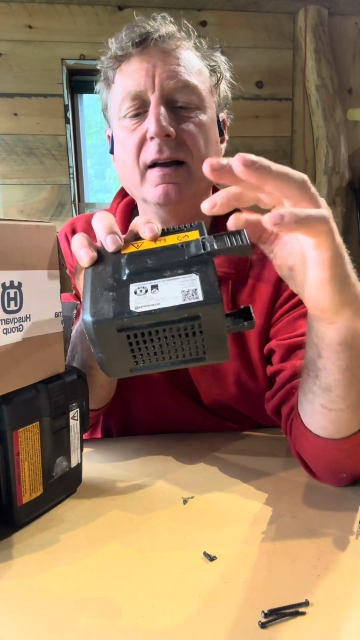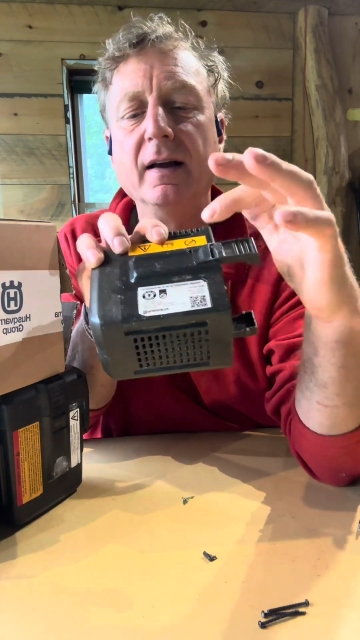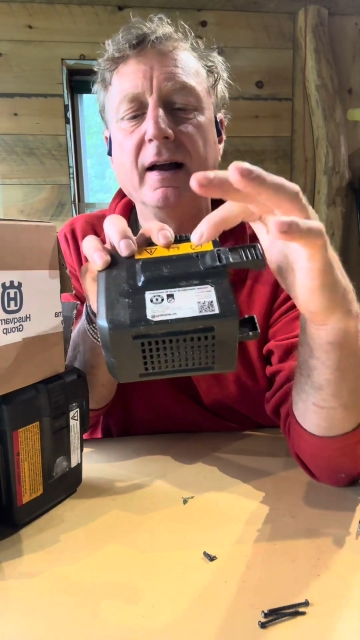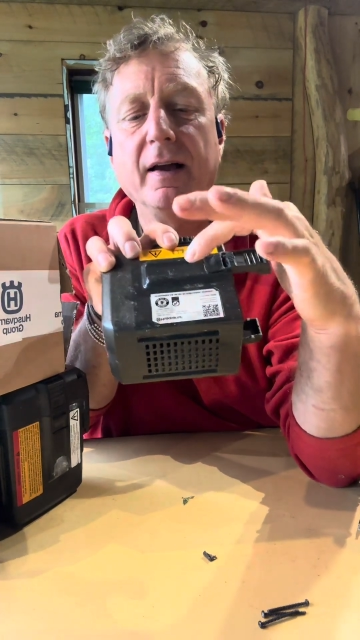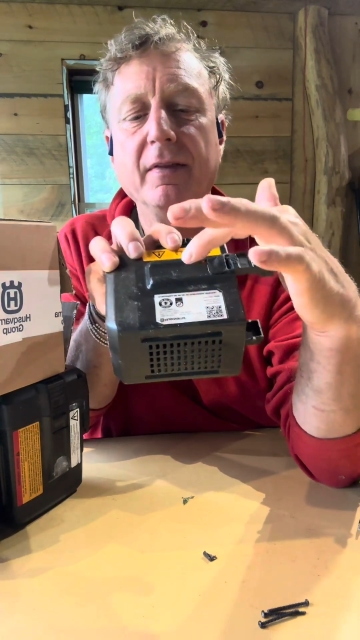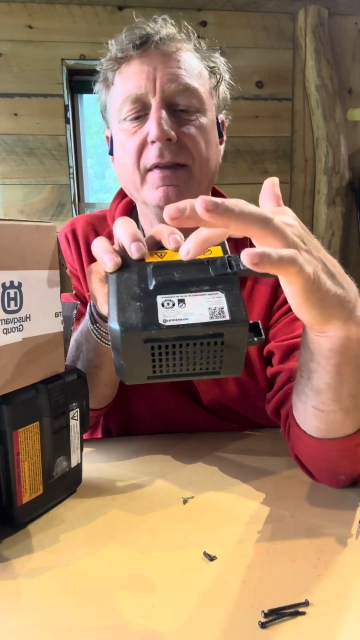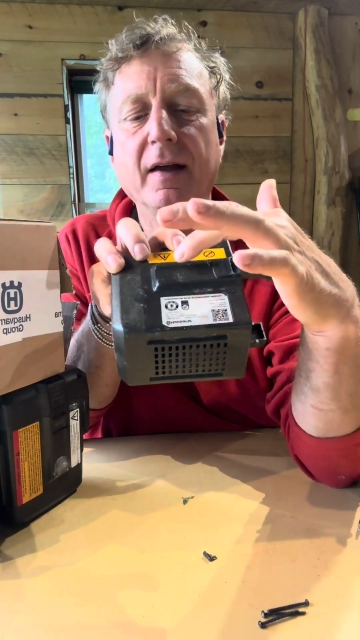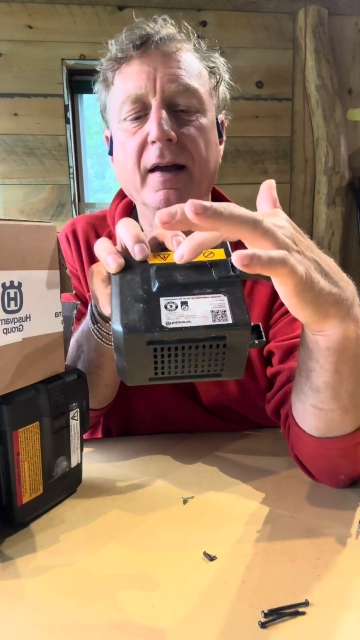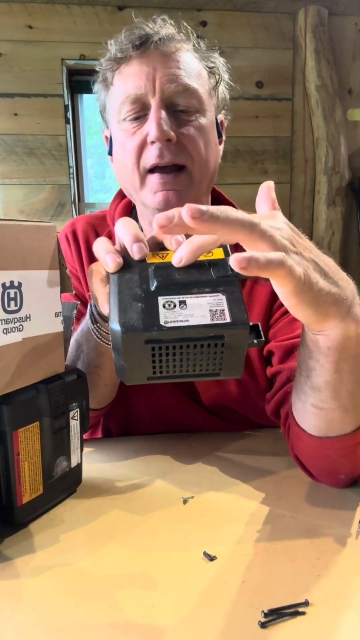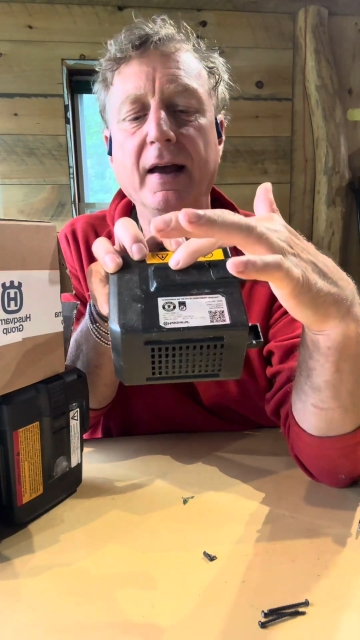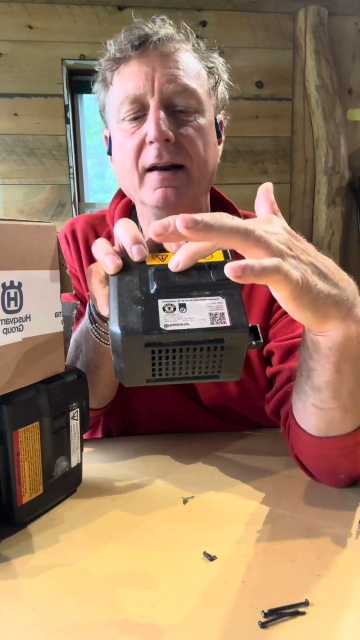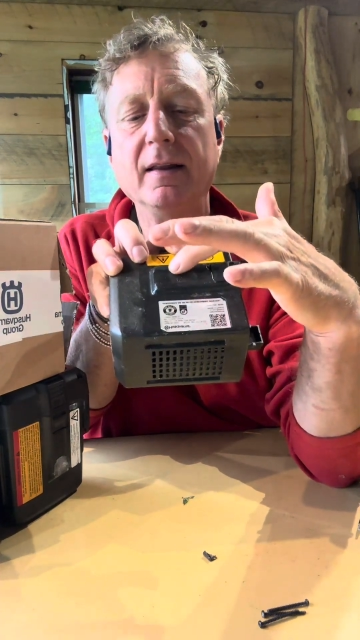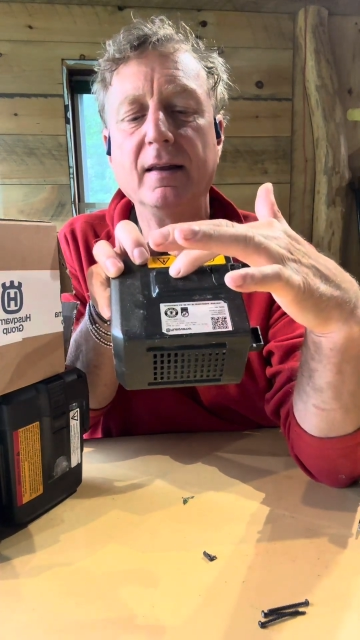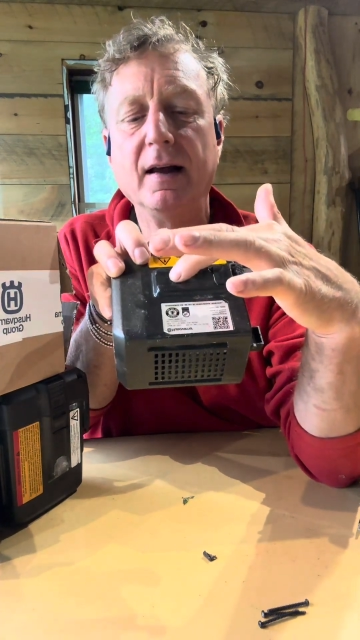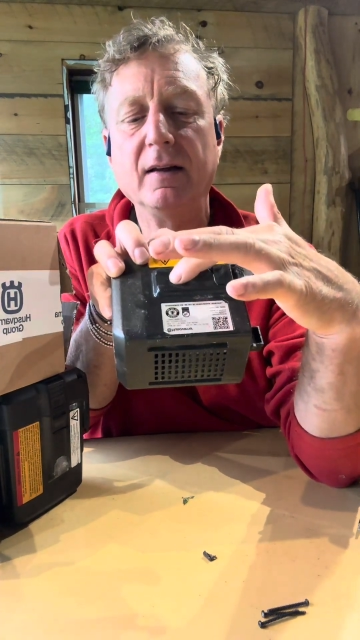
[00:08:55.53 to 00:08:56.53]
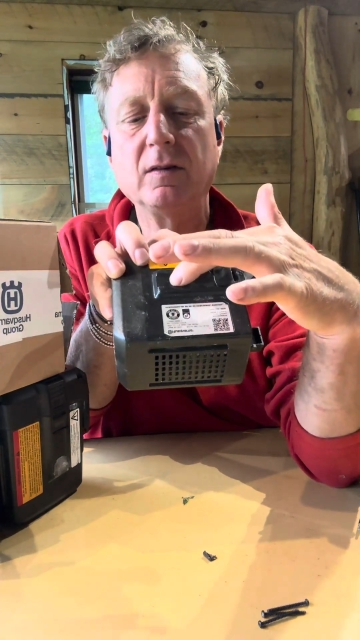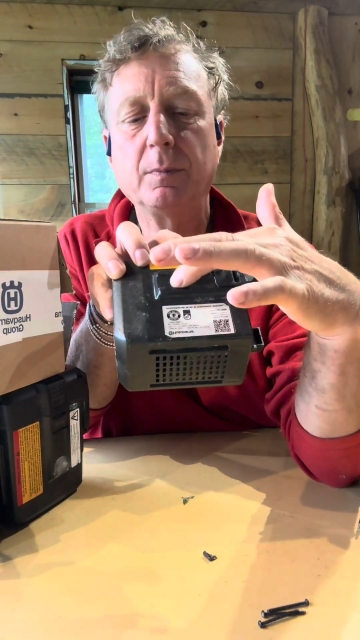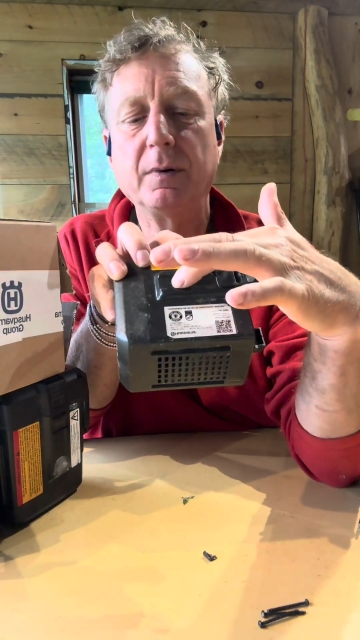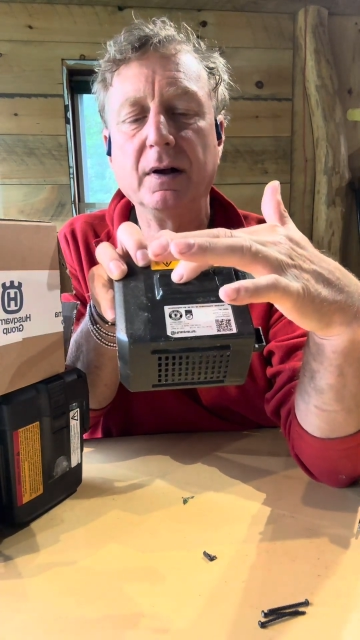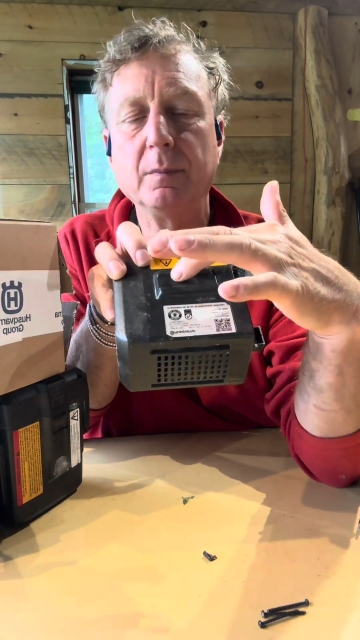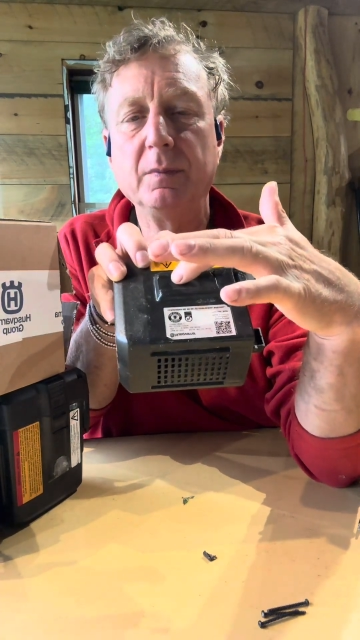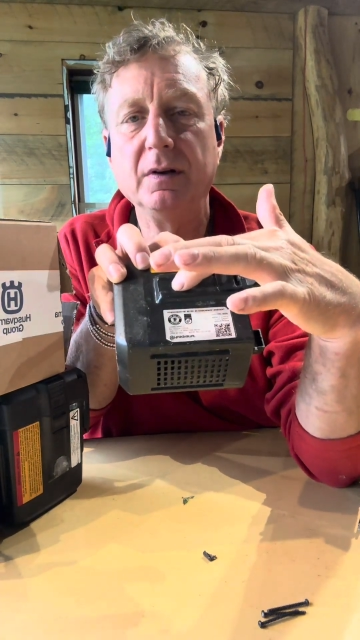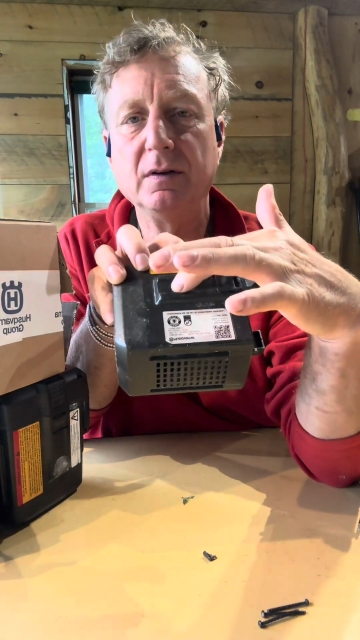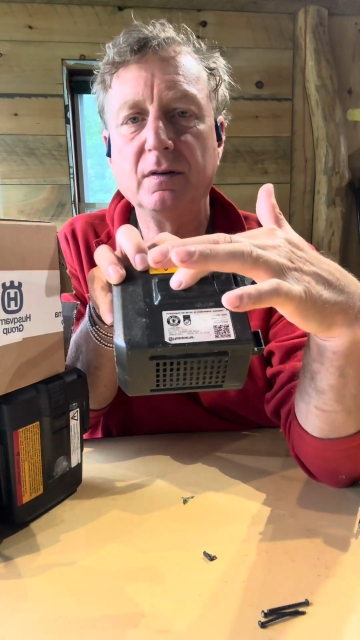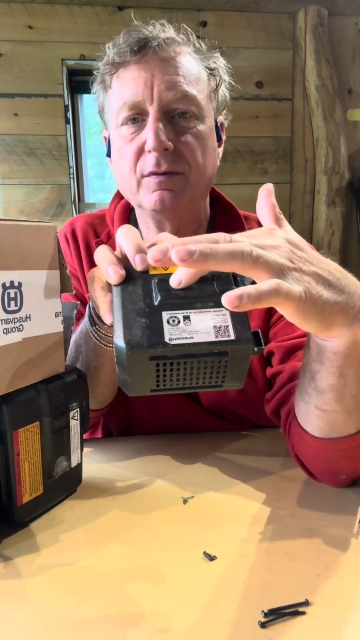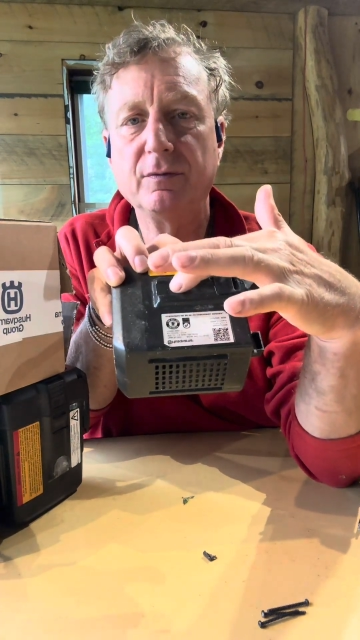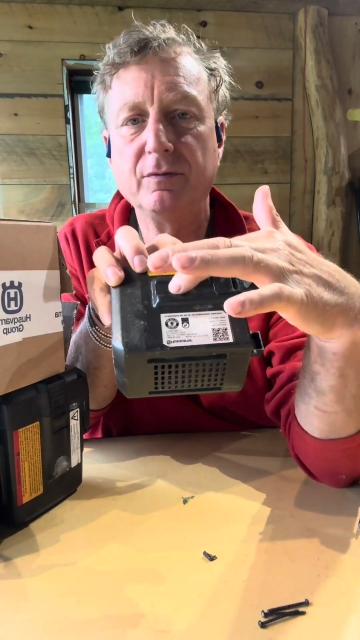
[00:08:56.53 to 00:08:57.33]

And the end of that spring piece